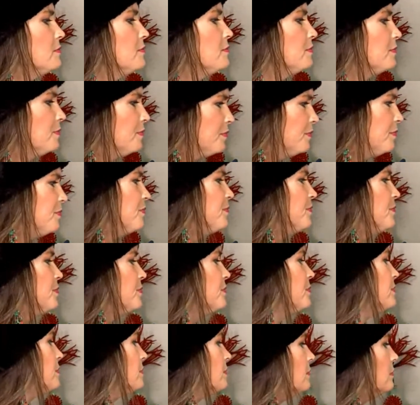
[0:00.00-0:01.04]
creature was
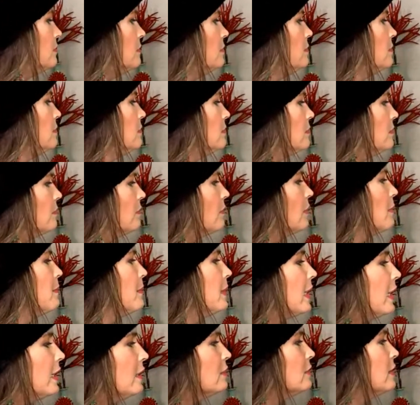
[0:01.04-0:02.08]
stirring, not even a mouse. But I